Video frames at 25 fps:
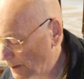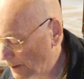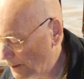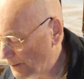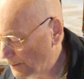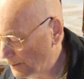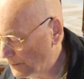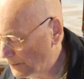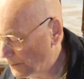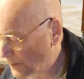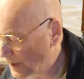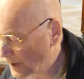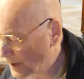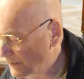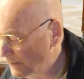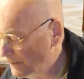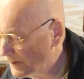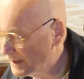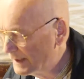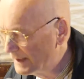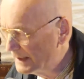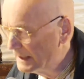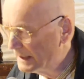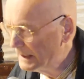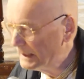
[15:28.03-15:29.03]

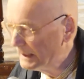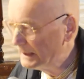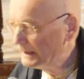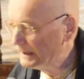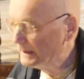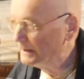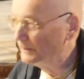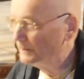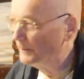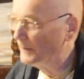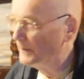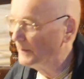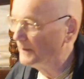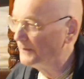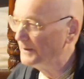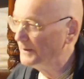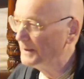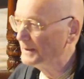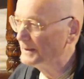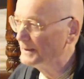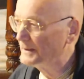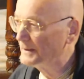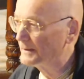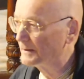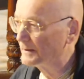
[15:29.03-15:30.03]
relevancy about
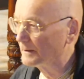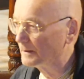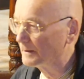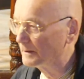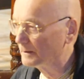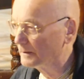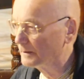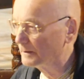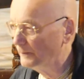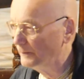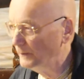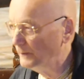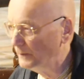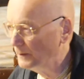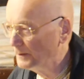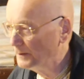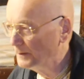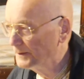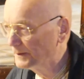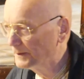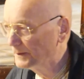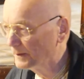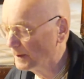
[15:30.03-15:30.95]
this verse